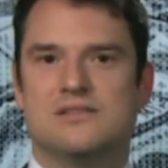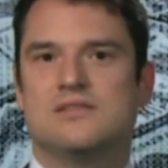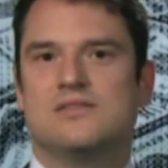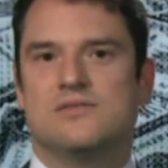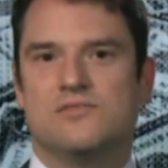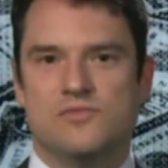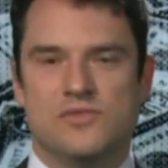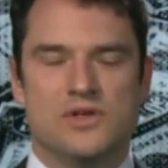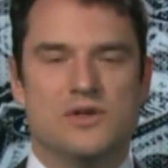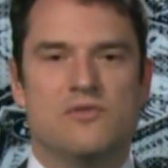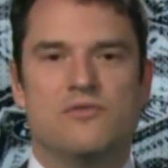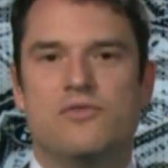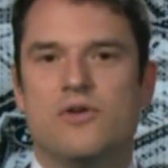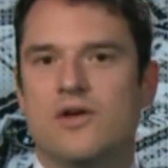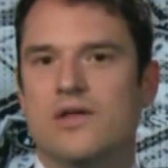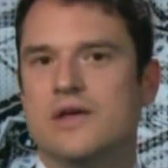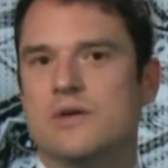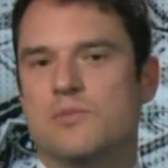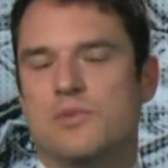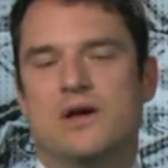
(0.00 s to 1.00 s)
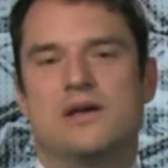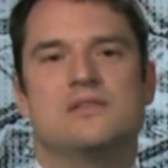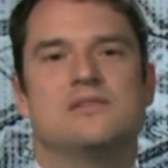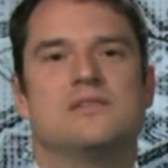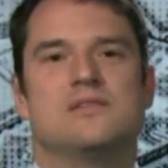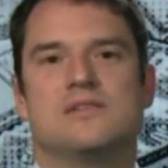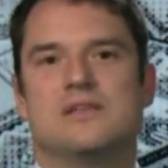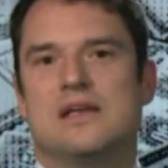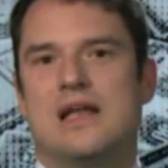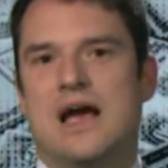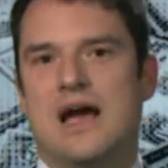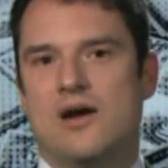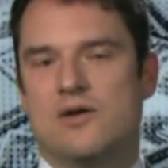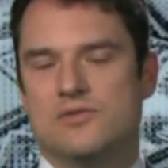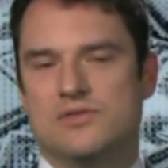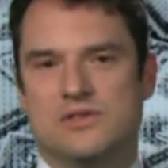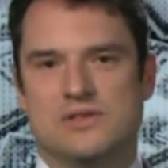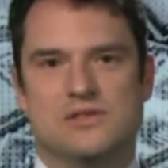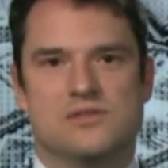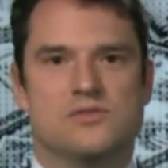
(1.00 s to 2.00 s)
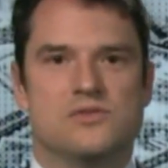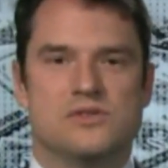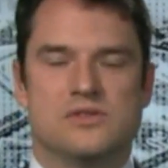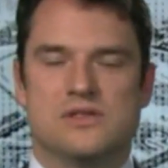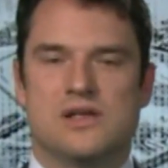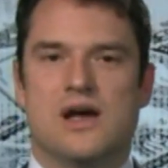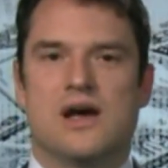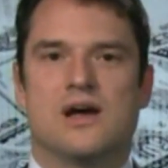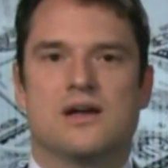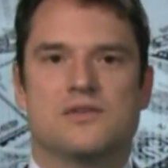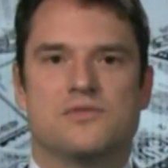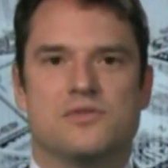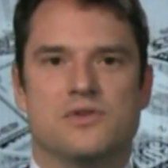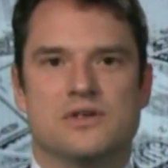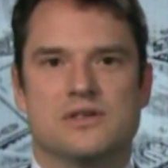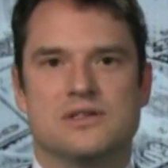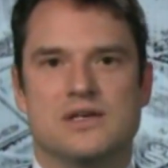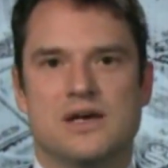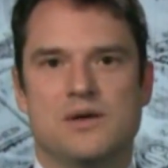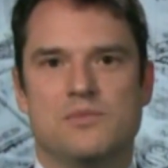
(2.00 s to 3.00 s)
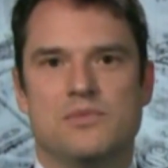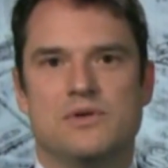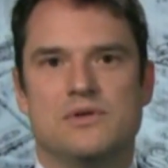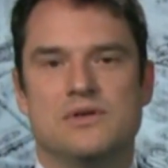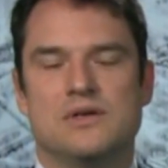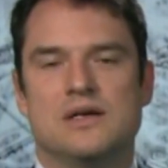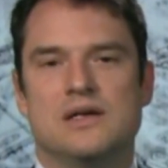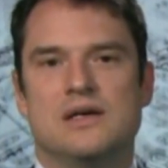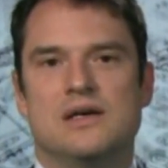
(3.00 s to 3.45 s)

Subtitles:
you know, falling prices in houses or stocks, for example.